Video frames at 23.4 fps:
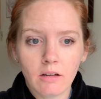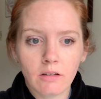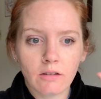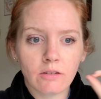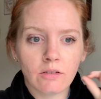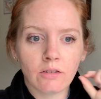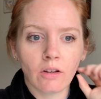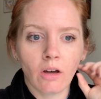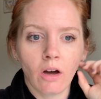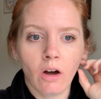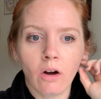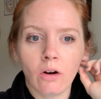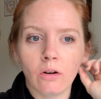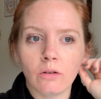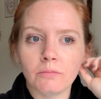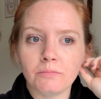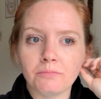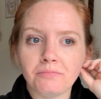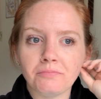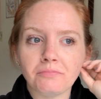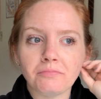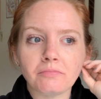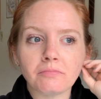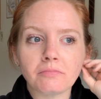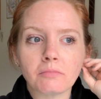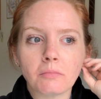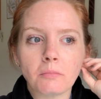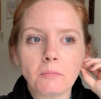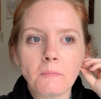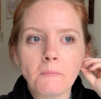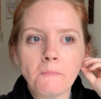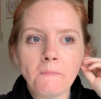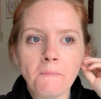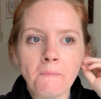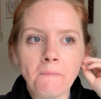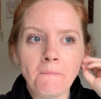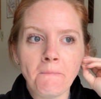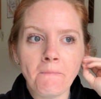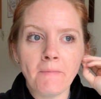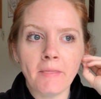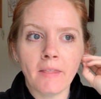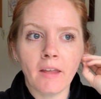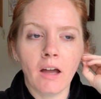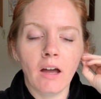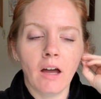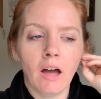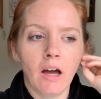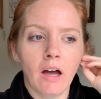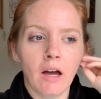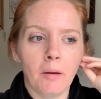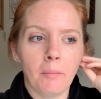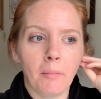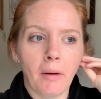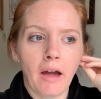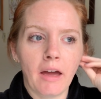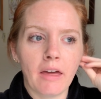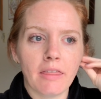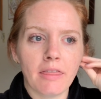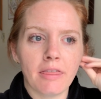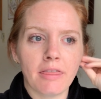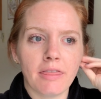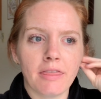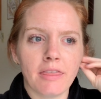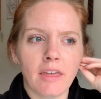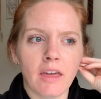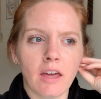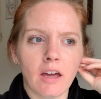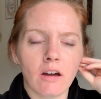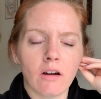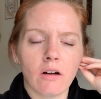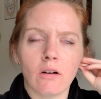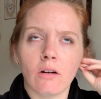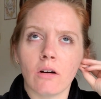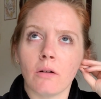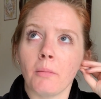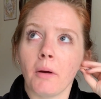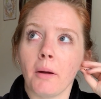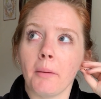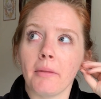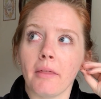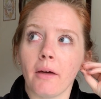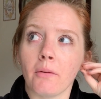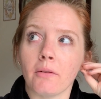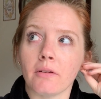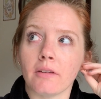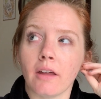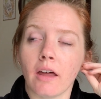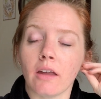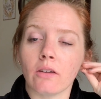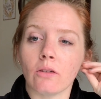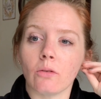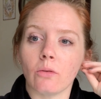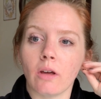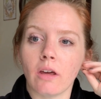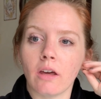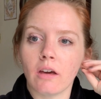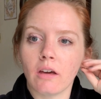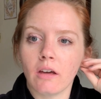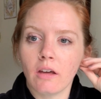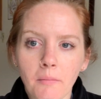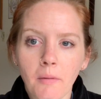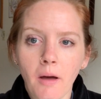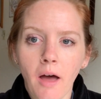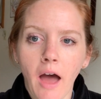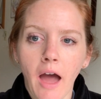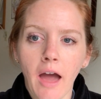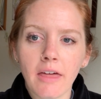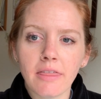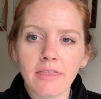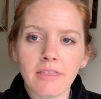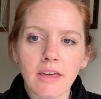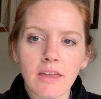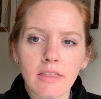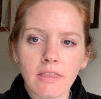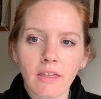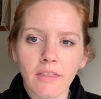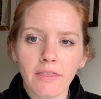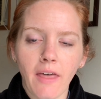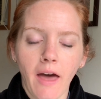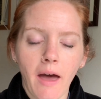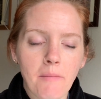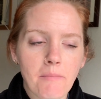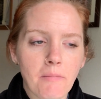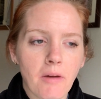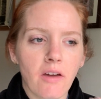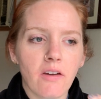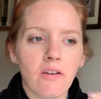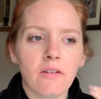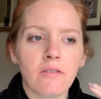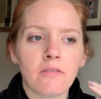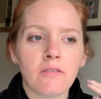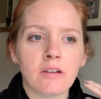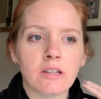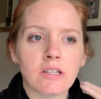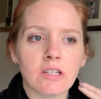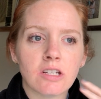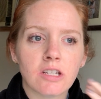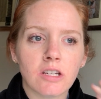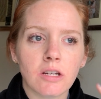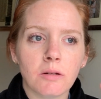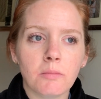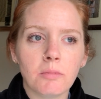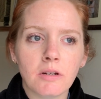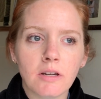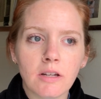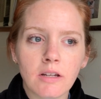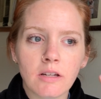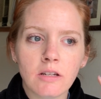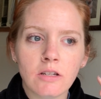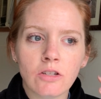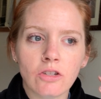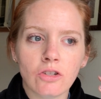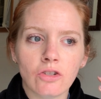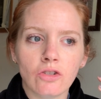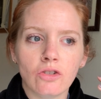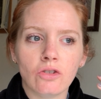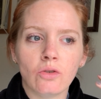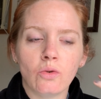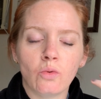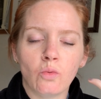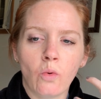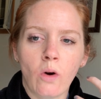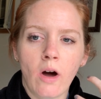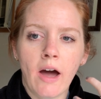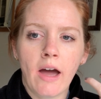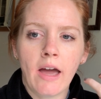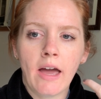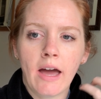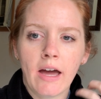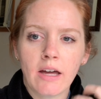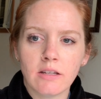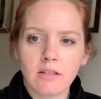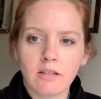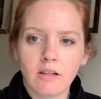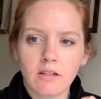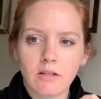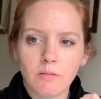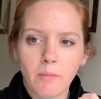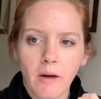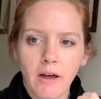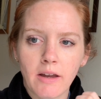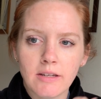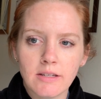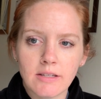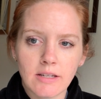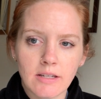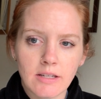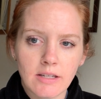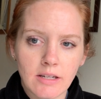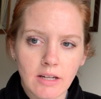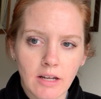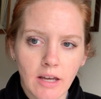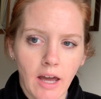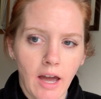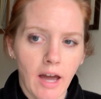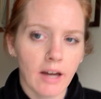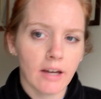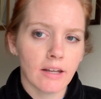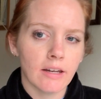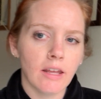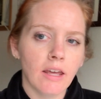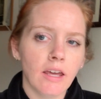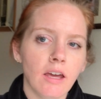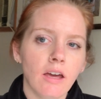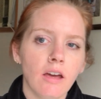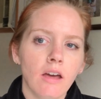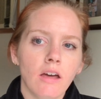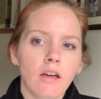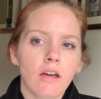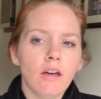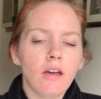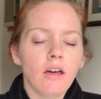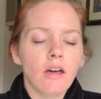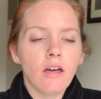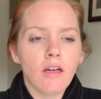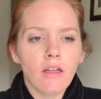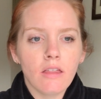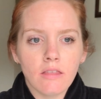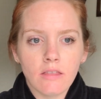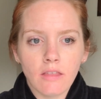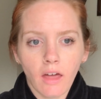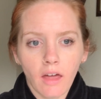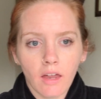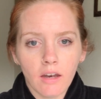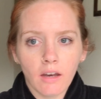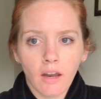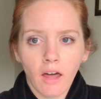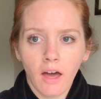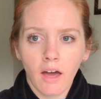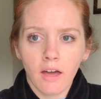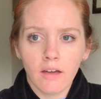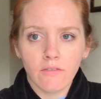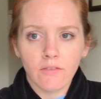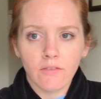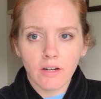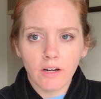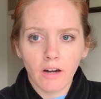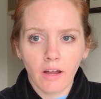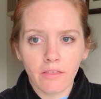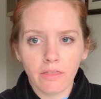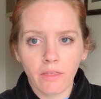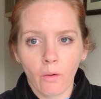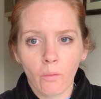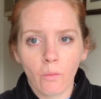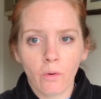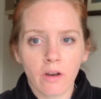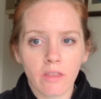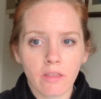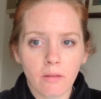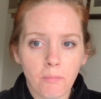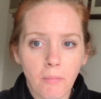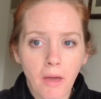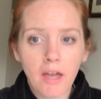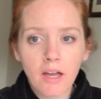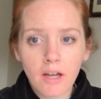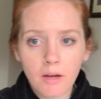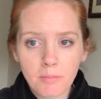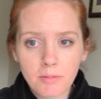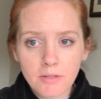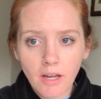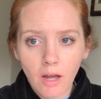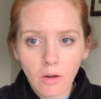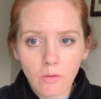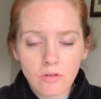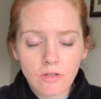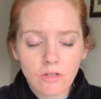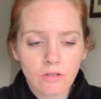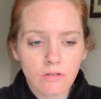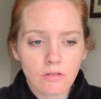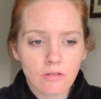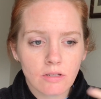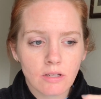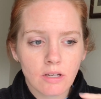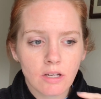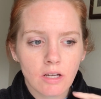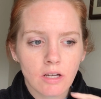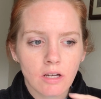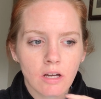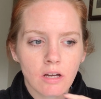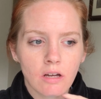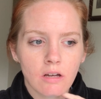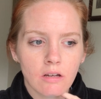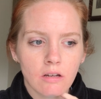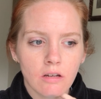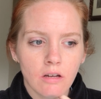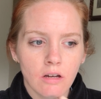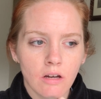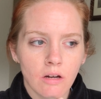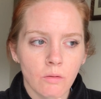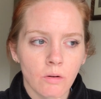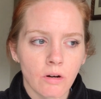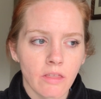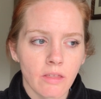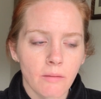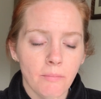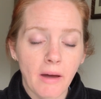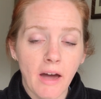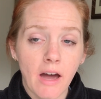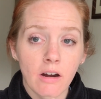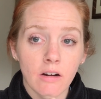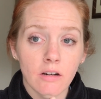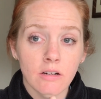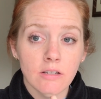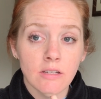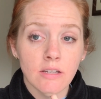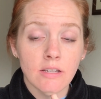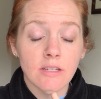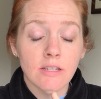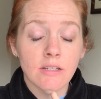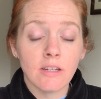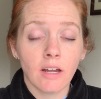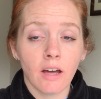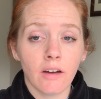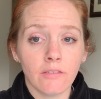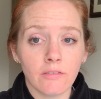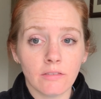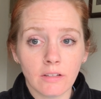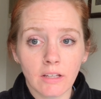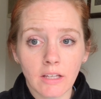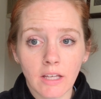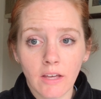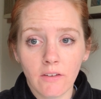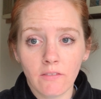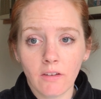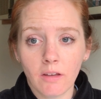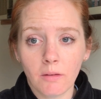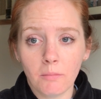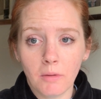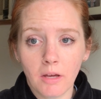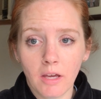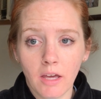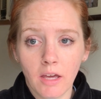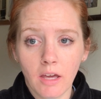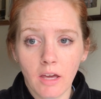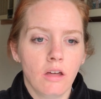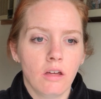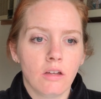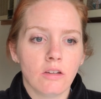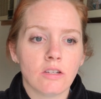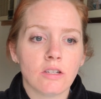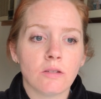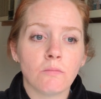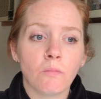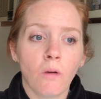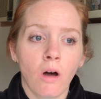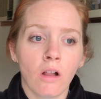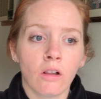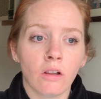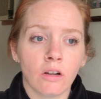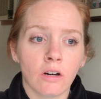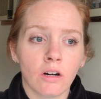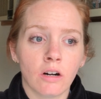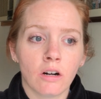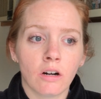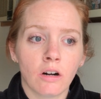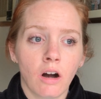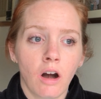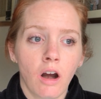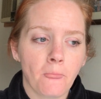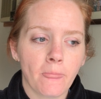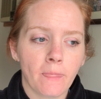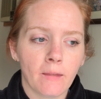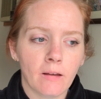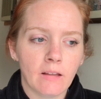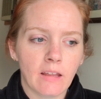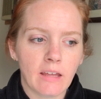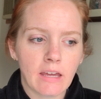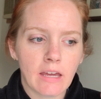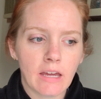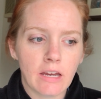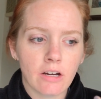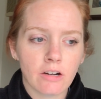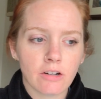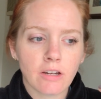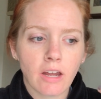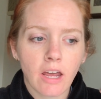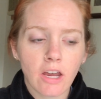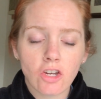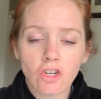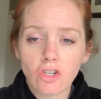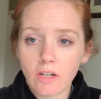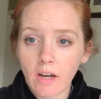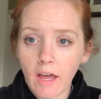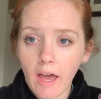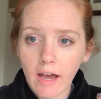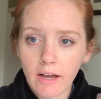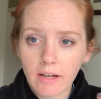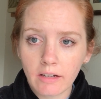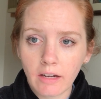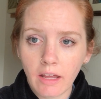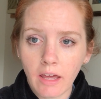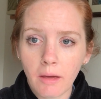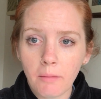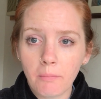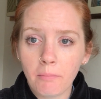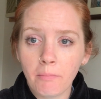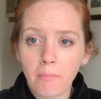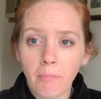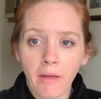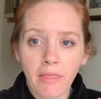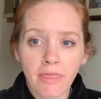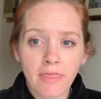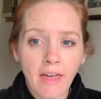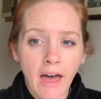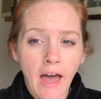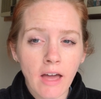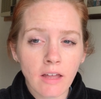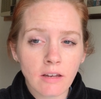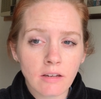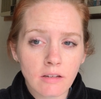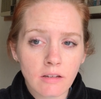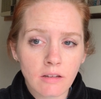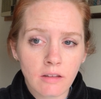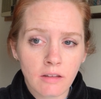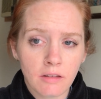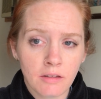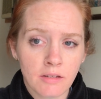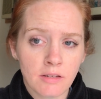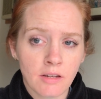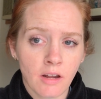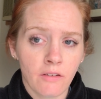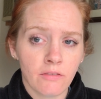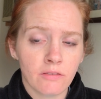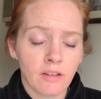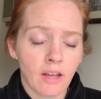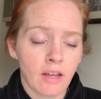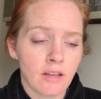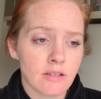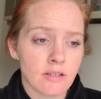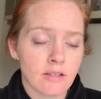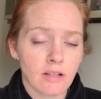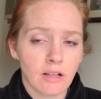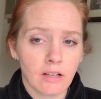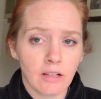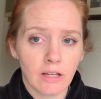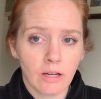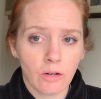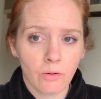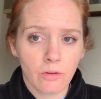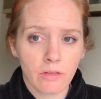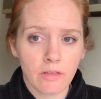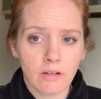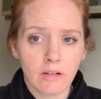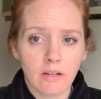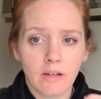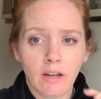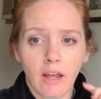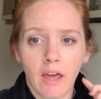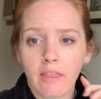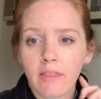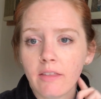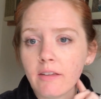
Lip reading: So I think, or maybe that was last week. I think that may contributed to why I had such bad cystic acne. Then I out that one of the makeups I was using, one of the powders, is definitely giving me smaller, like, irritation acne. But that stuff tends to clear within a day.